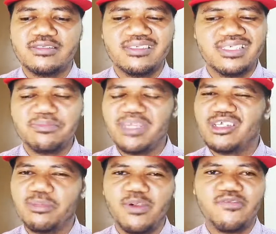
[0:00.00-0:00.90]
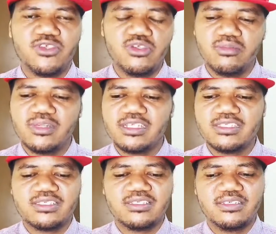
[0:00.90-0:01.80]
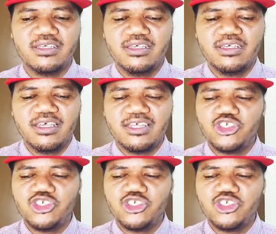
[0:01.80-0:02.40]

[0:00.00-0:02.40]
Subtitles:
is made up of humans. And